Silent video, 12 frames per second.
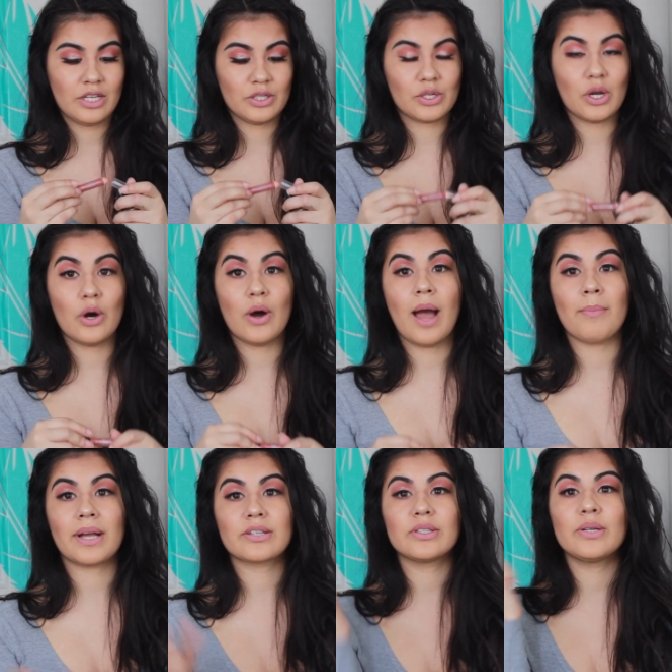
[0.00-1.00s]
So
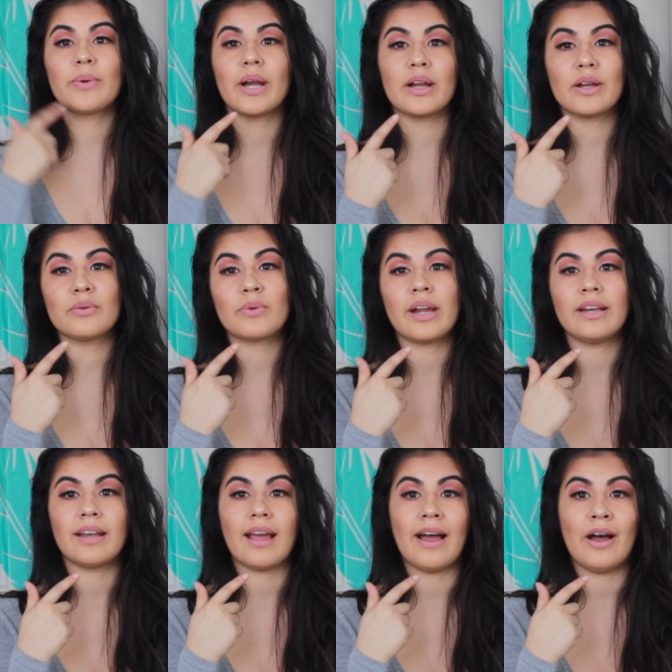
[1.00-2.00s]
I'm actually wearing it
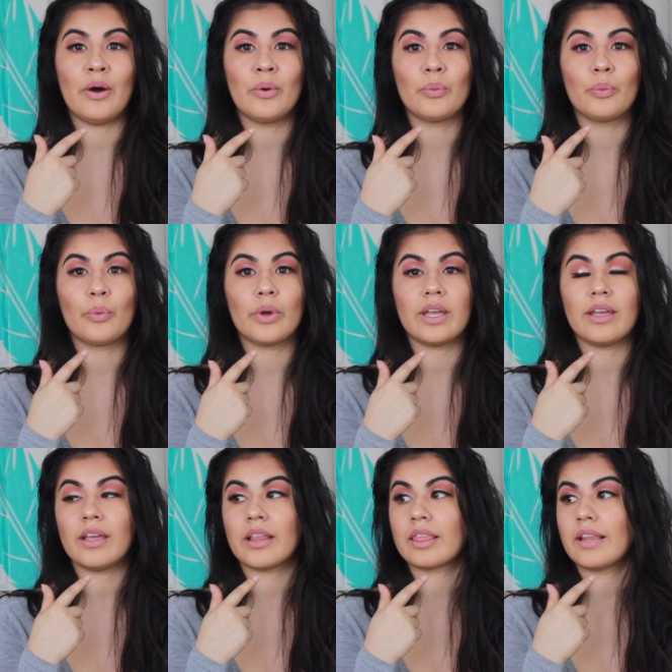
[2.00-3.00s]
right now
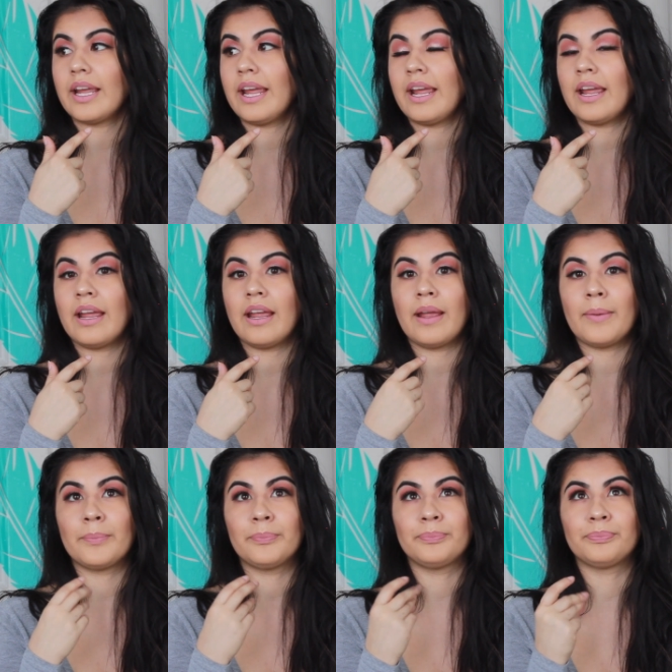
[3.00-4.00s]
with
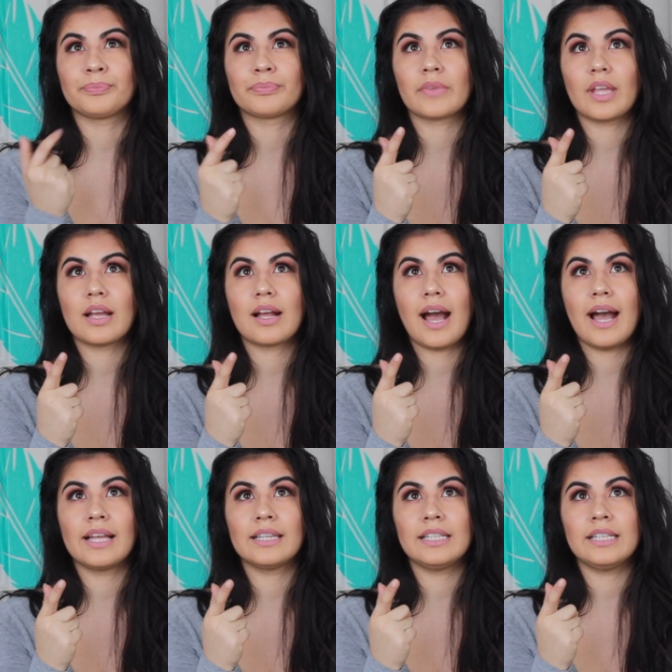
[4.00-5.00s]

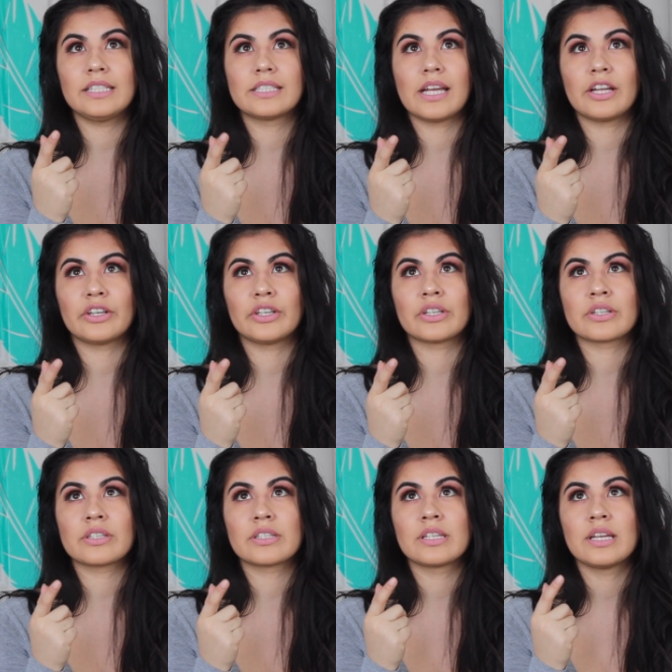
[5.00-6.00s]
Kylie
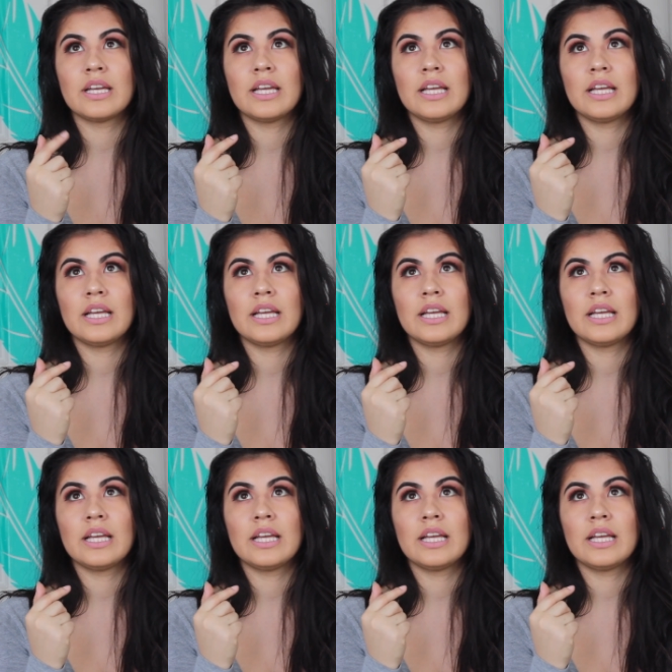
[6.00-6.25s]
Jenner's